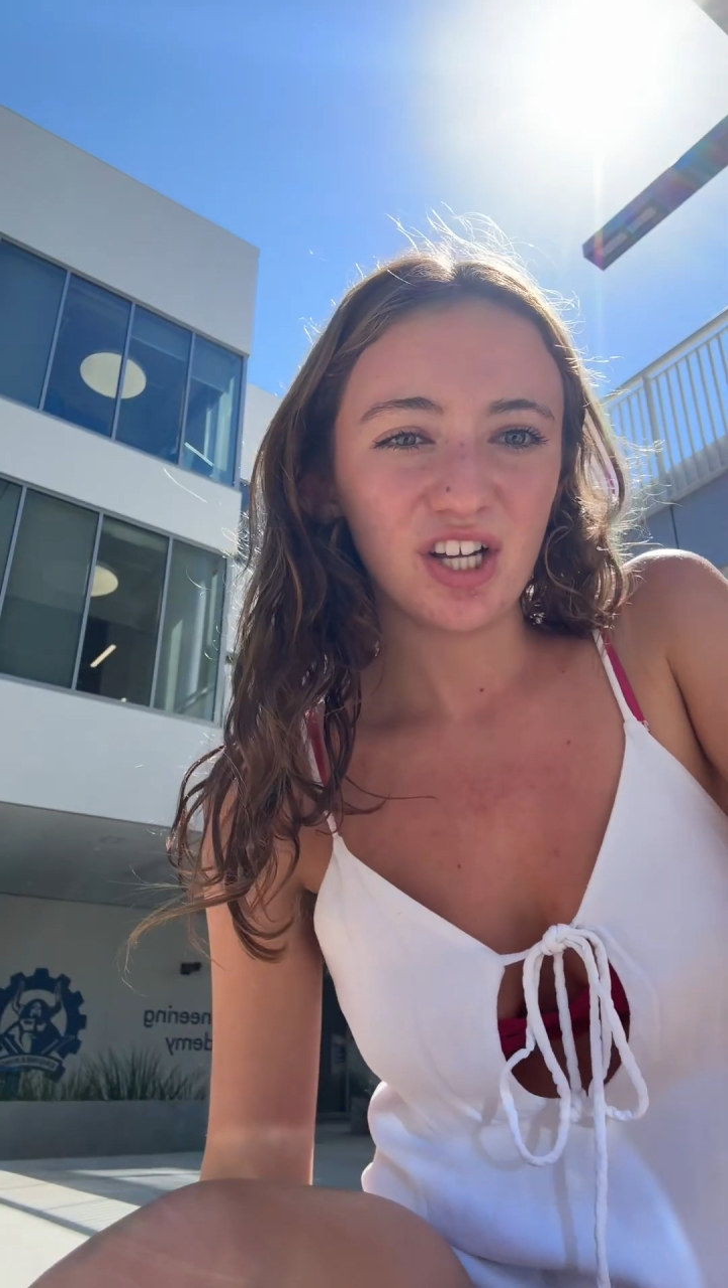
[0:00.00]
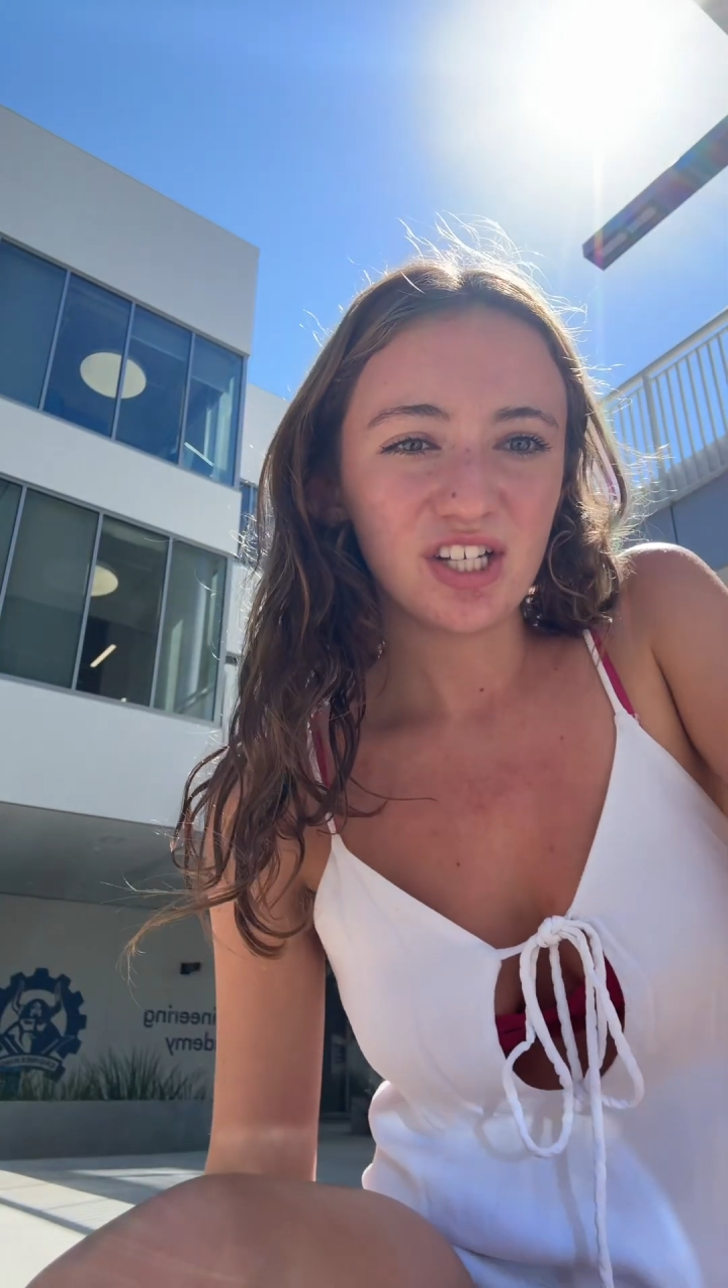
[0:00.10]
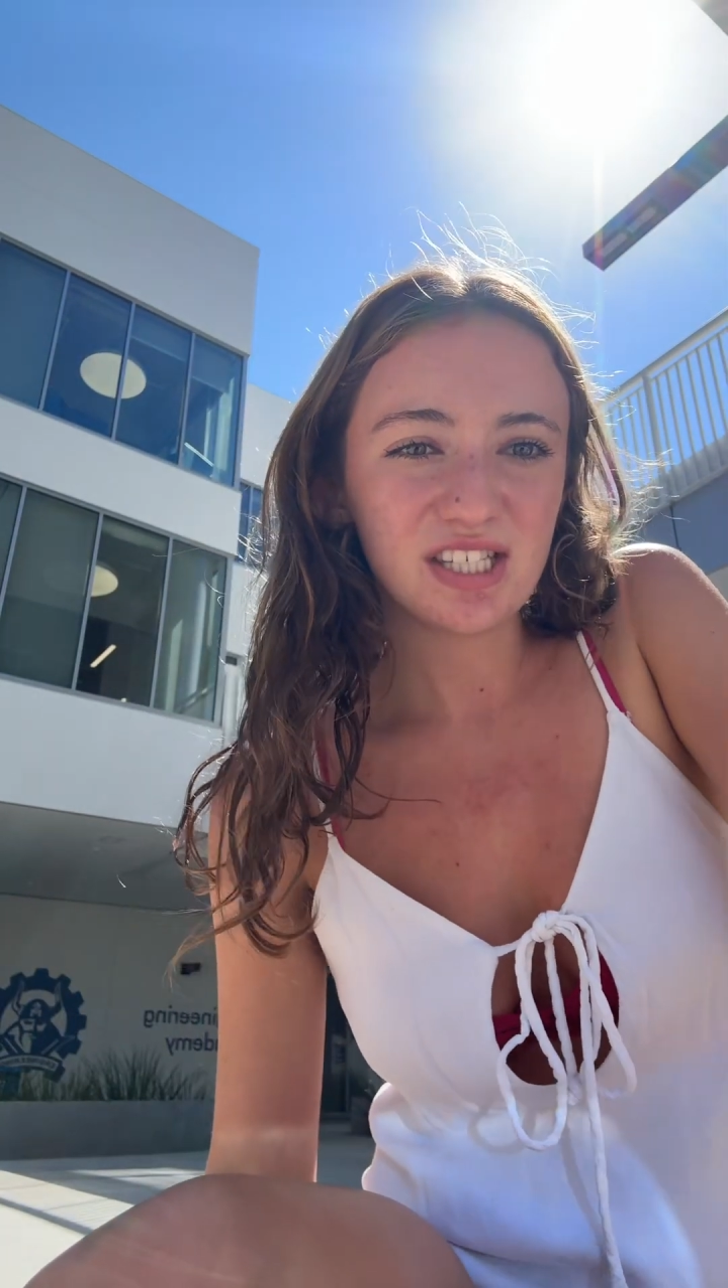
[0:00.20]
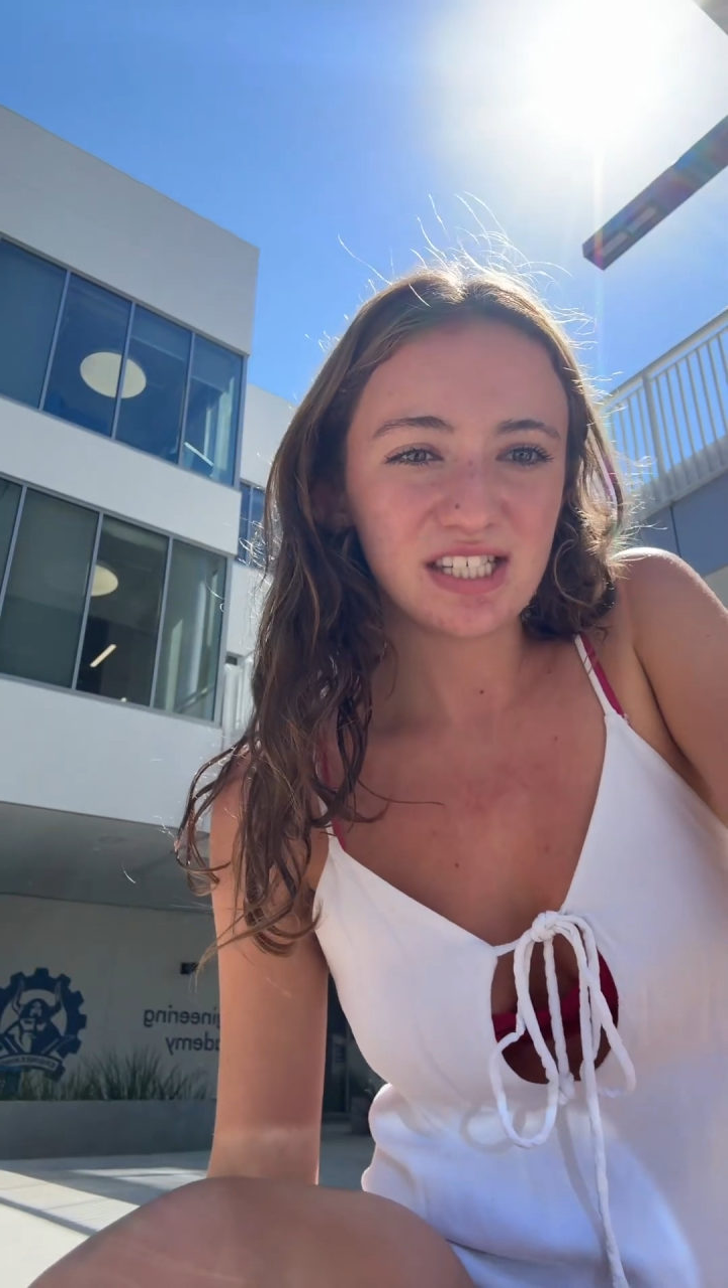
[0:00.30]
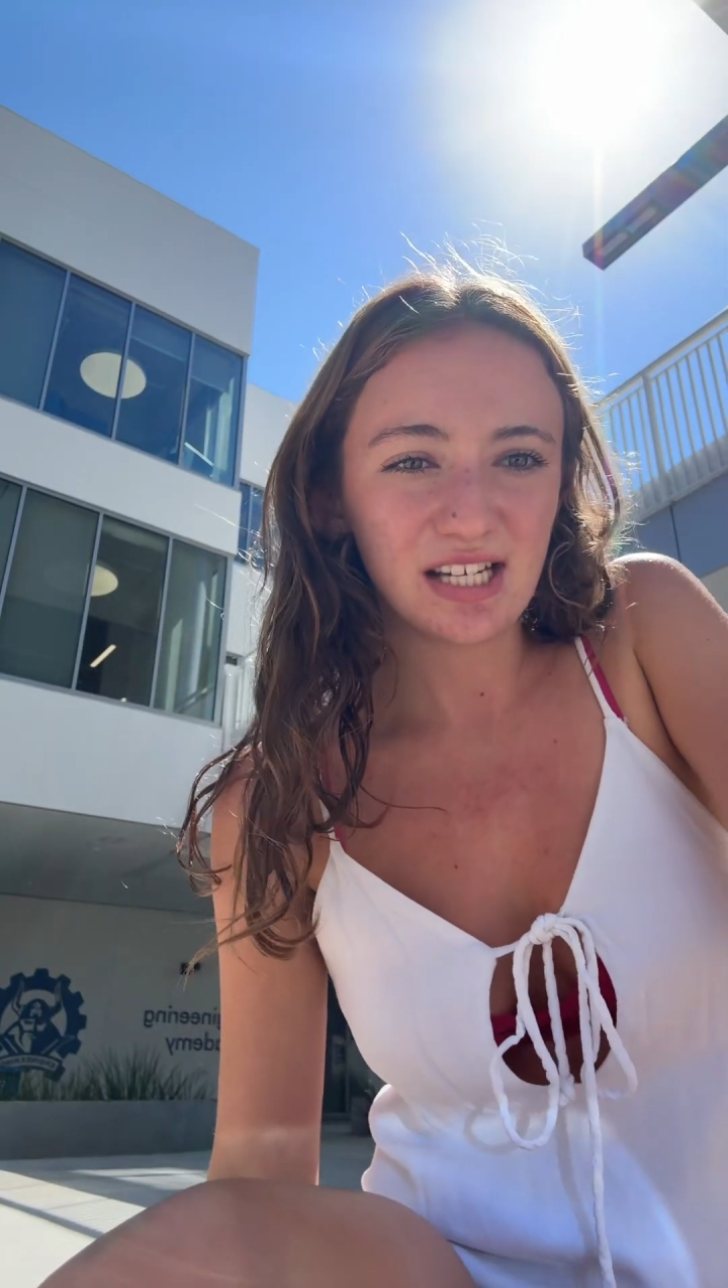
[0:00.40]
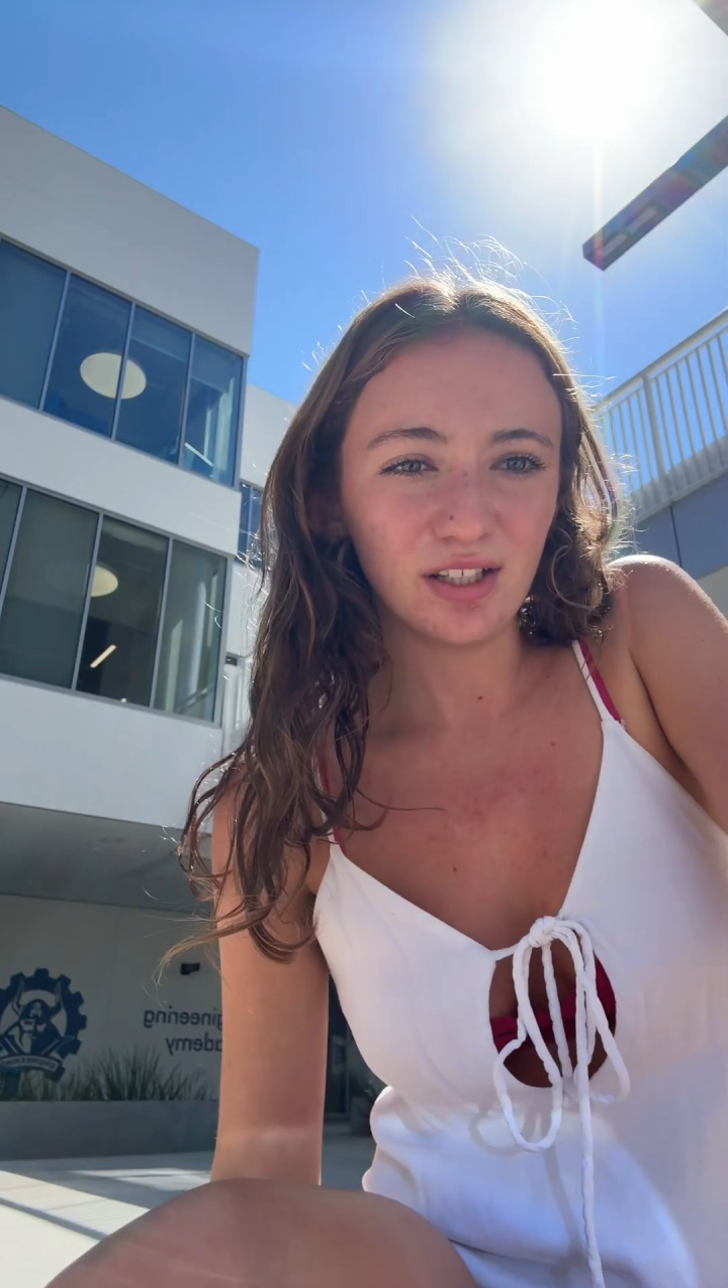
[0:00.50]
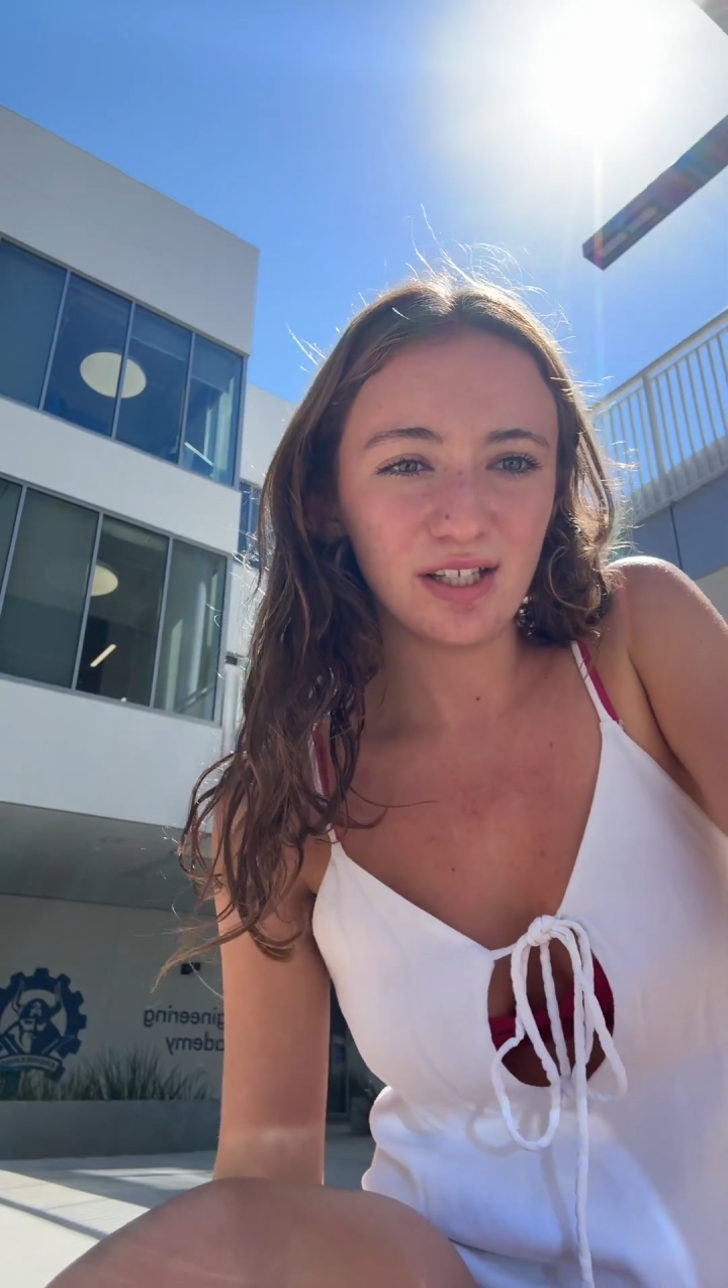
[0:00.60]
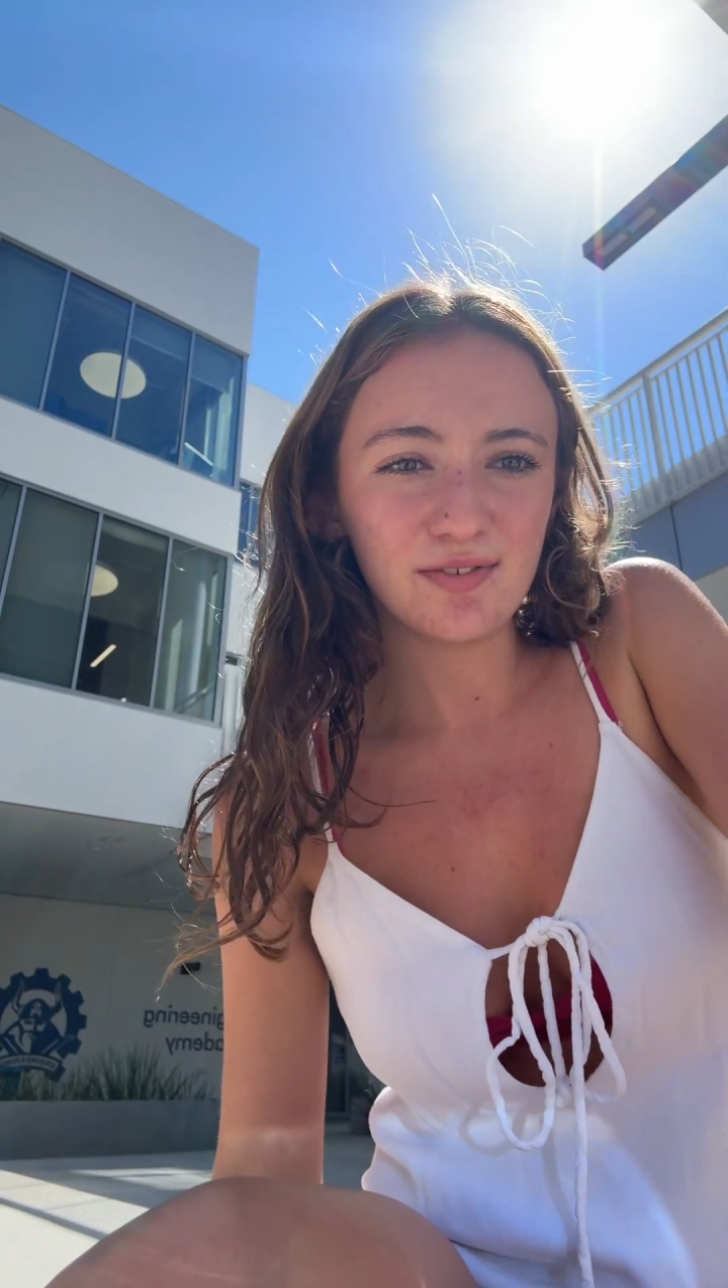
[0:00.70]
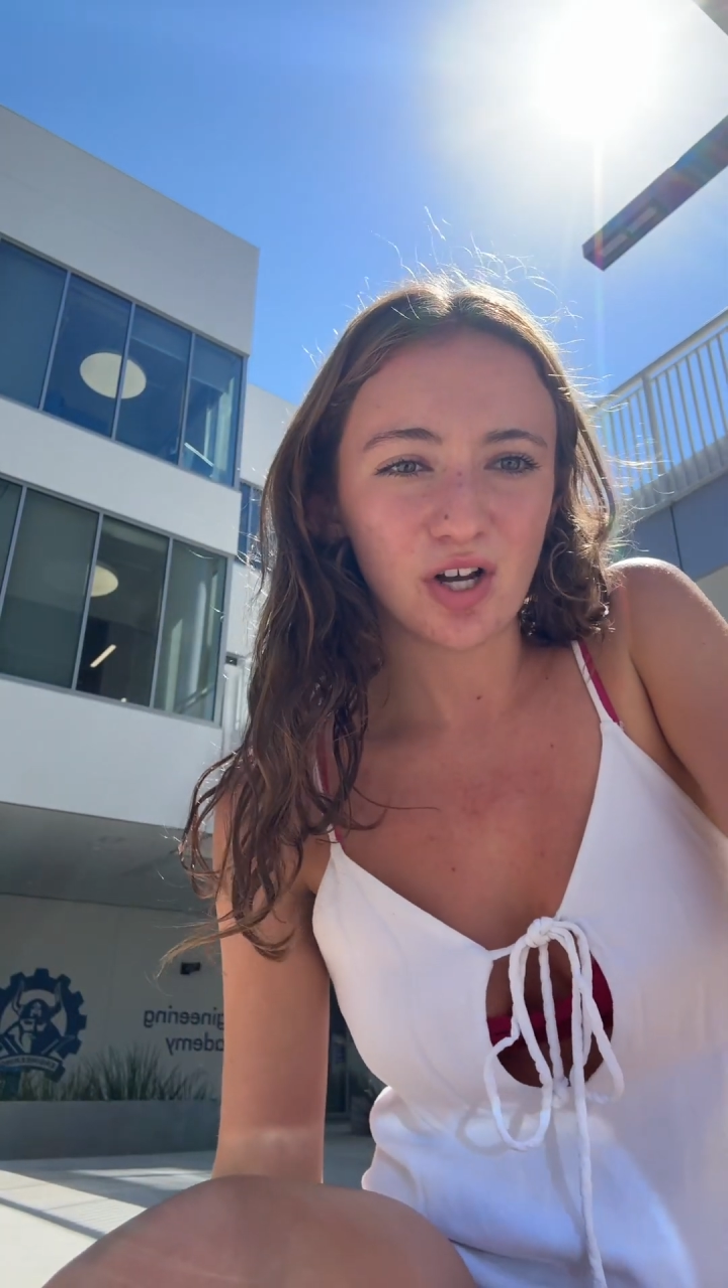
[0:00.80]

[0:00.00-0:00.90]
still lives